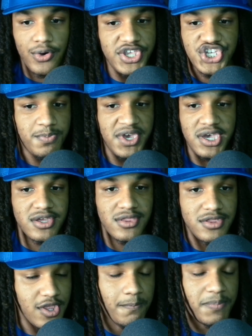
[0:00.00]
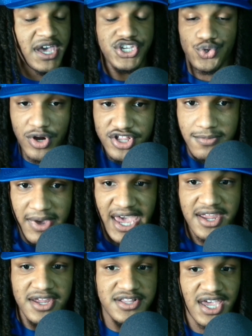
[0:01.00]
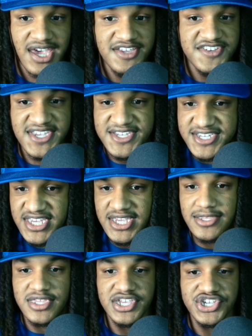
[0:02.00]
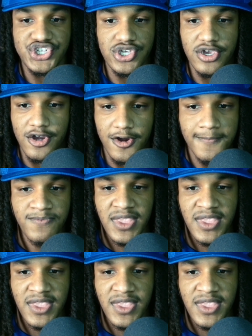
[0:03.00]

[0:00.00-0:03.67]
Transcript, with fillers: He's been the best running back in the SEC this year.